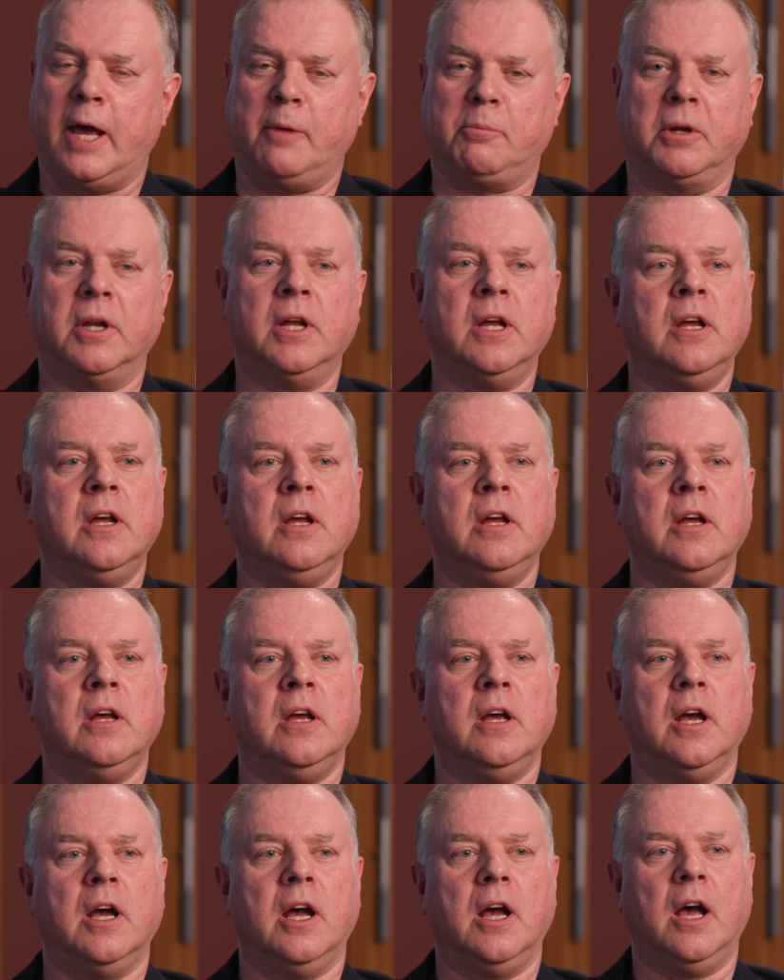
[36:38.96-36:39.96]
happen.
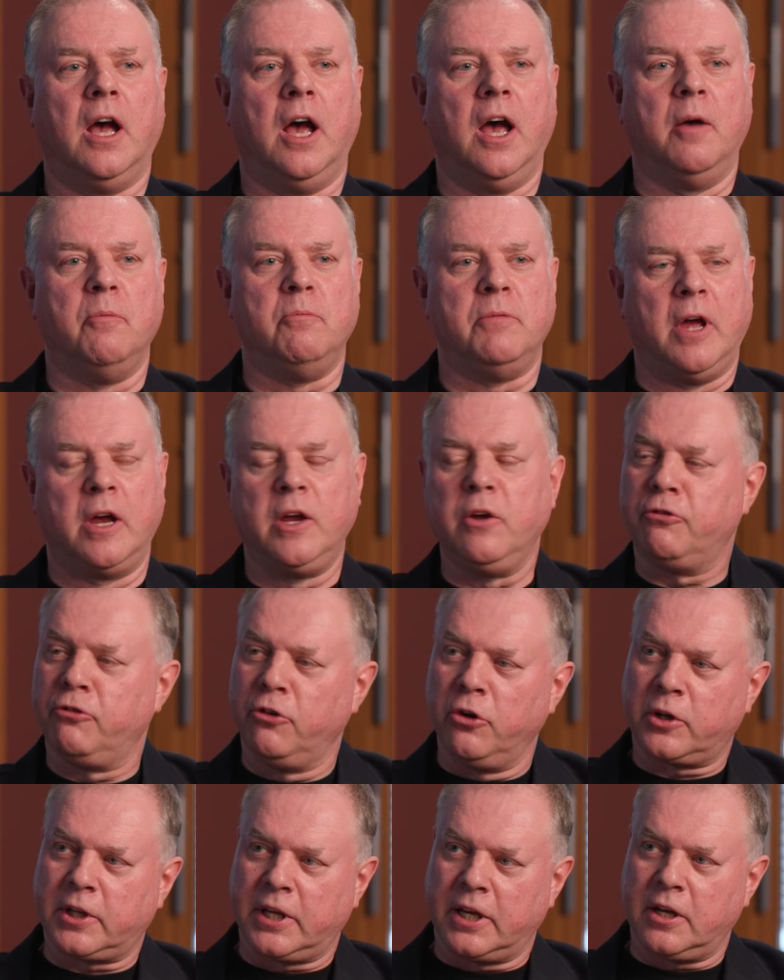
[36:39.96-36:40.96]
Now, you've
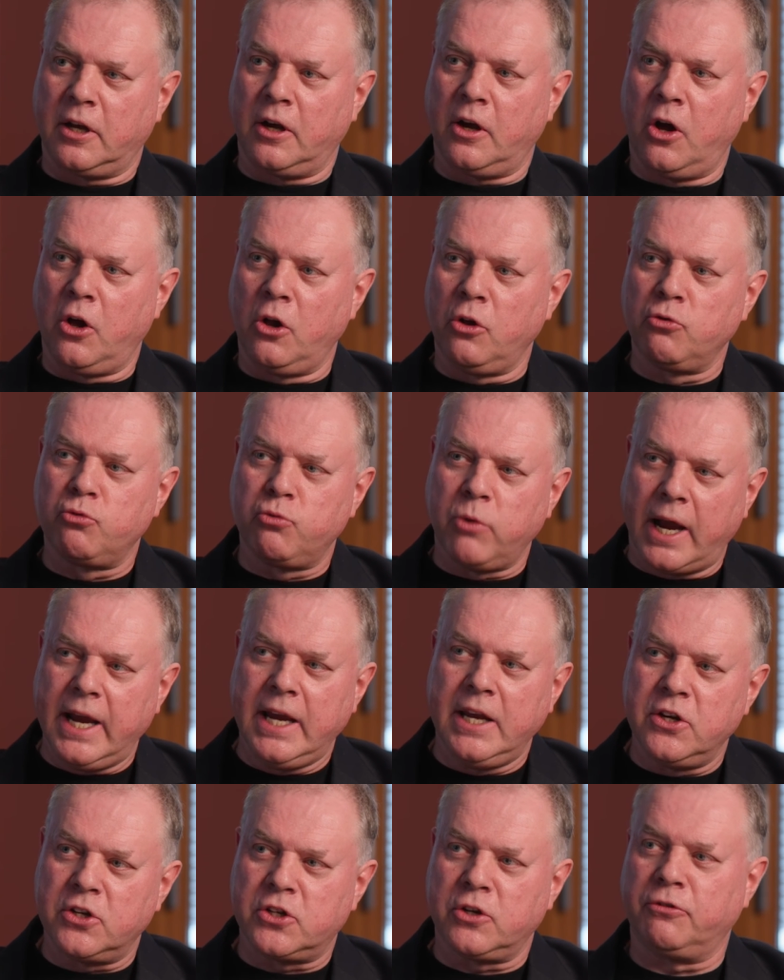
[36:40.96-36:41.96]
looked at a whole
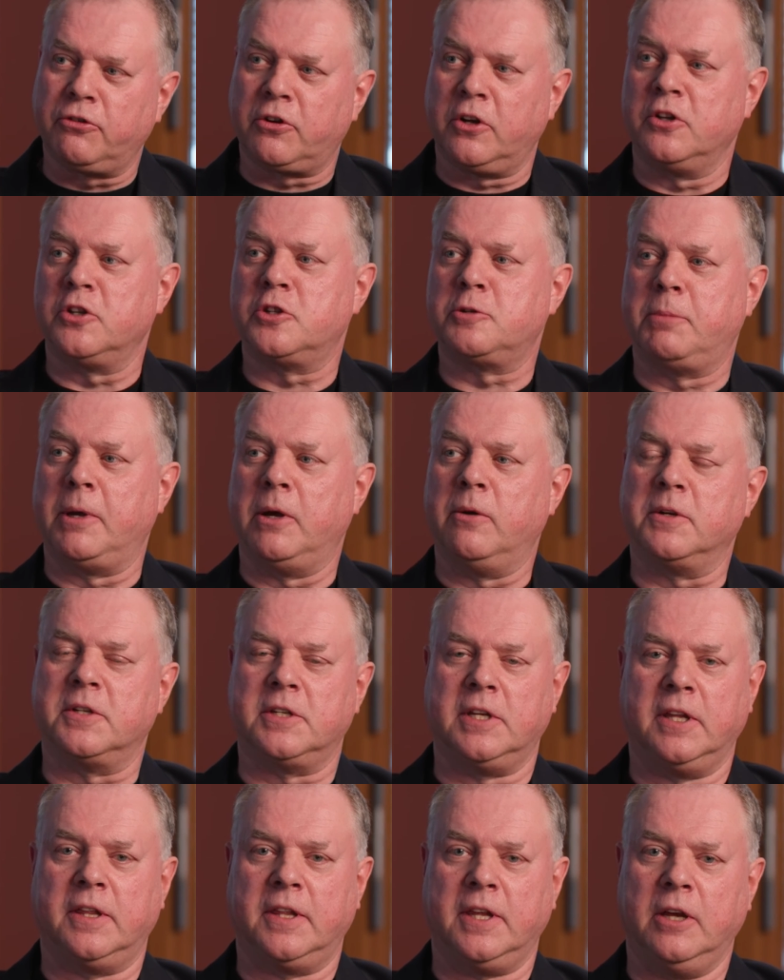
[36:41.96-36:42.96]
range of
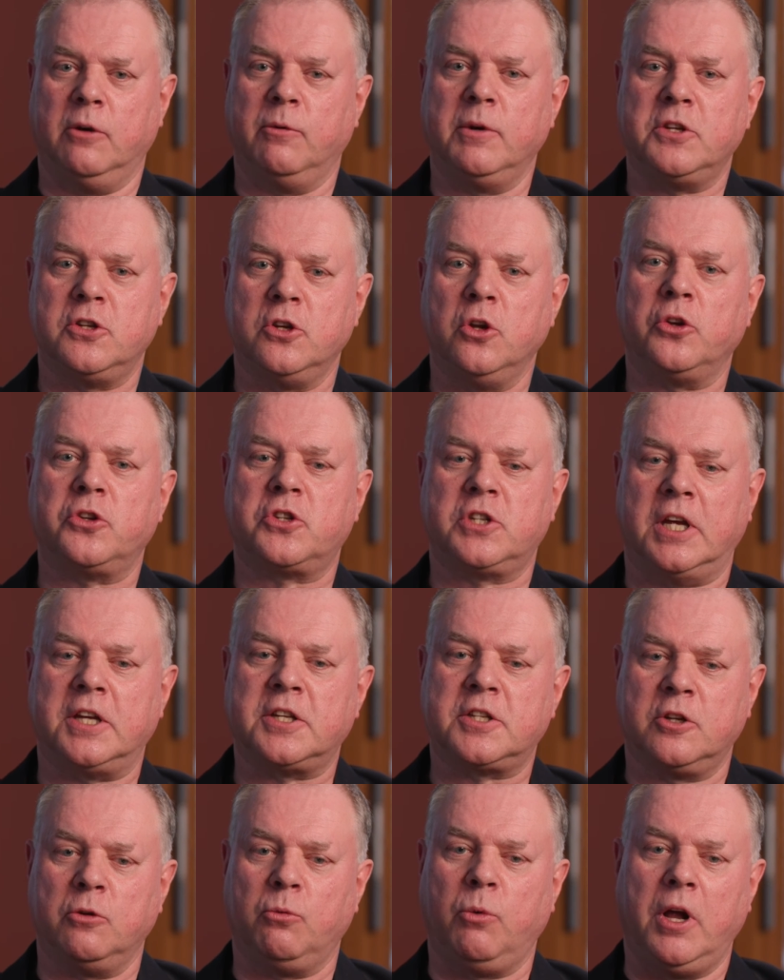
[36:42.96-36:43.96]
conspiracy theories, not
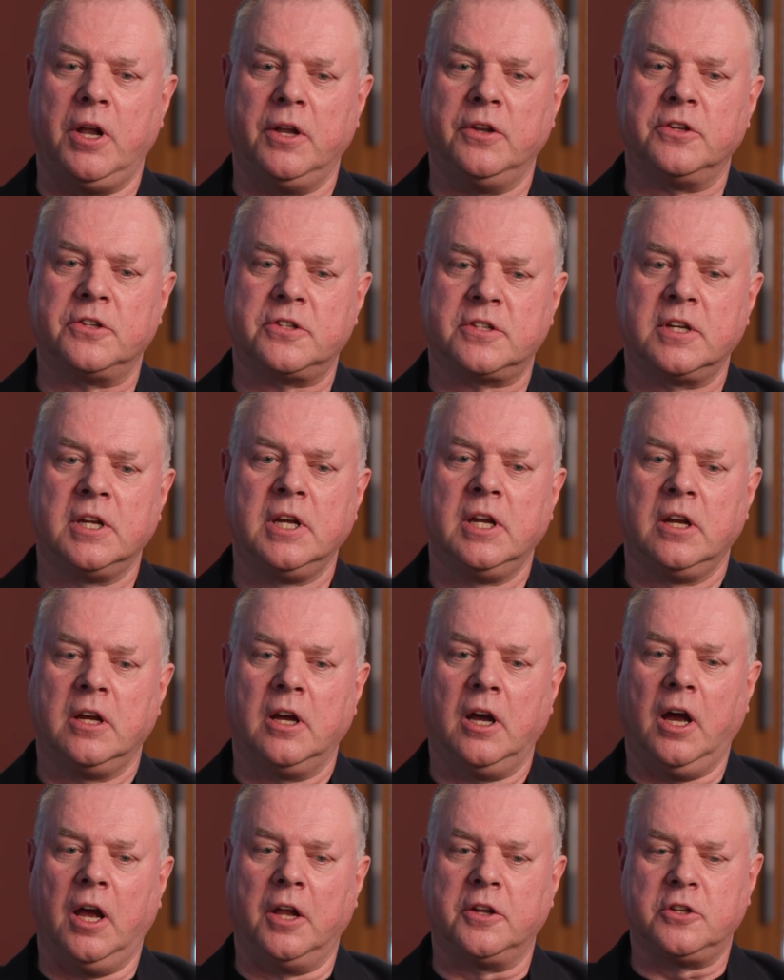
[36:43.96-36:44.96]
just the ones
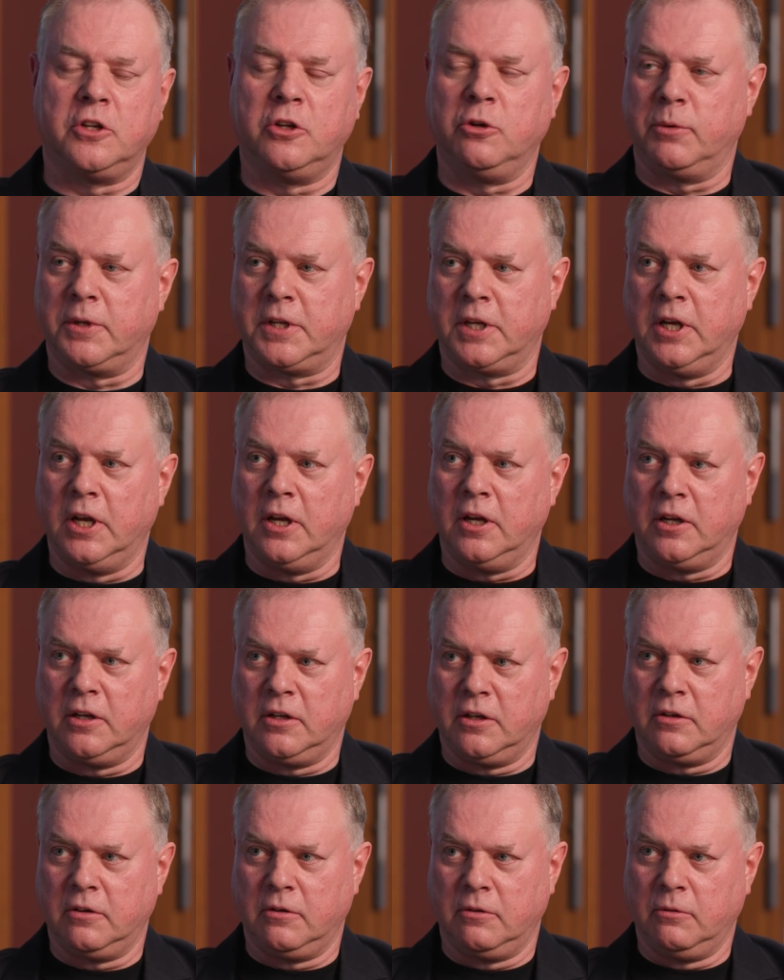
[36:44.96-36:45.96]
to do with
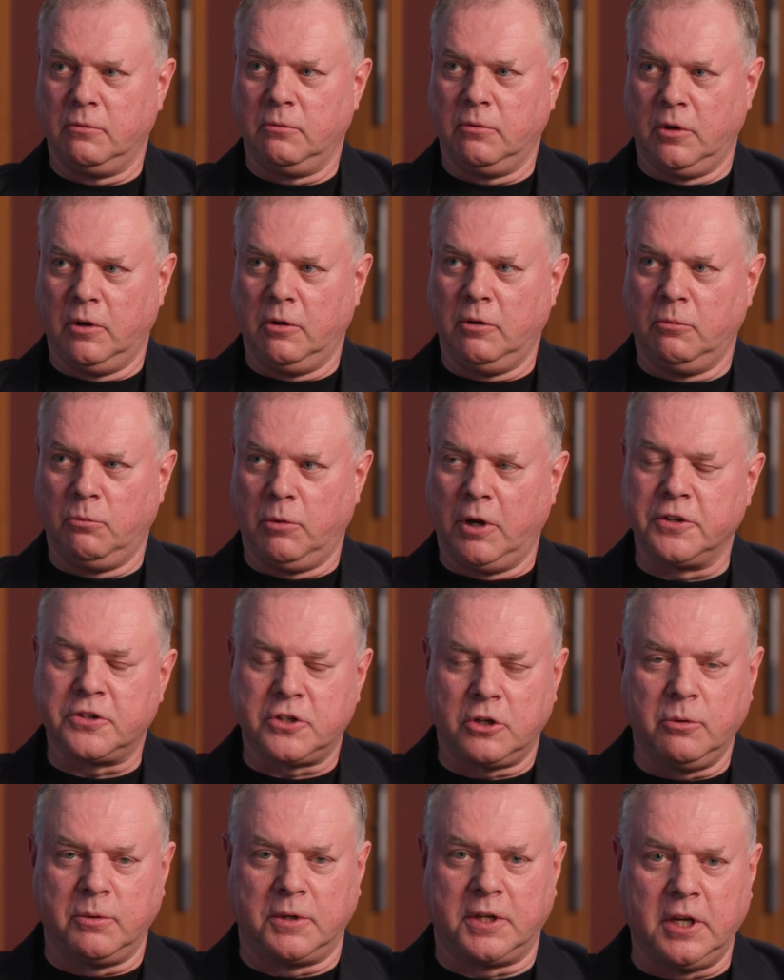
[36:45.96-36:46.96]

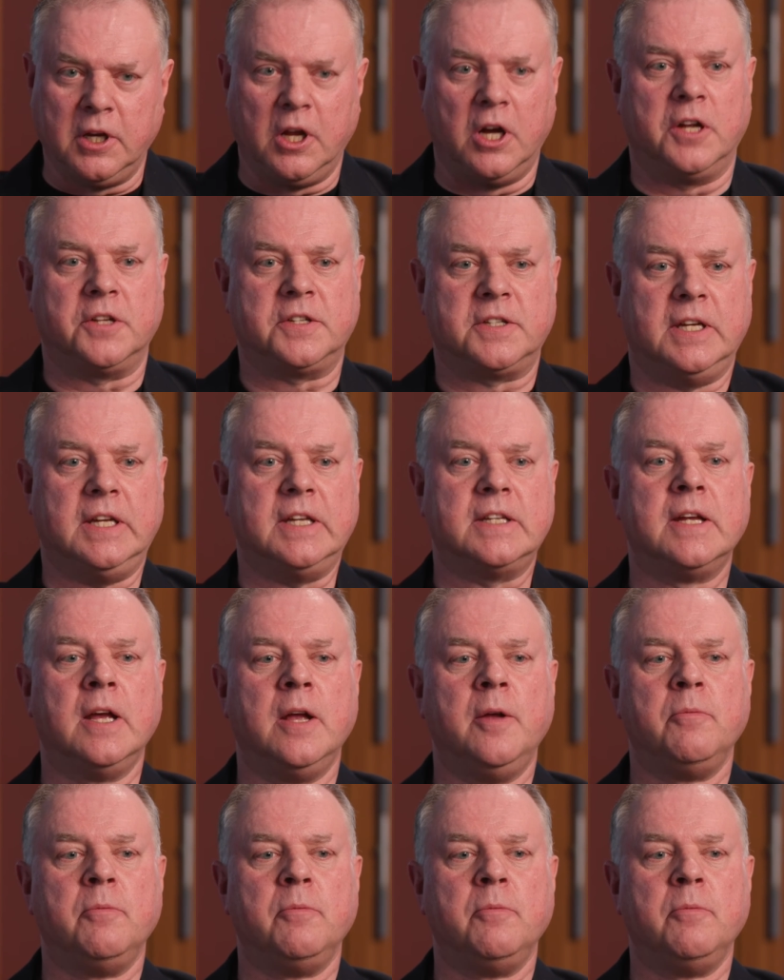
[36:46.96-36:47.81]
the Nazis.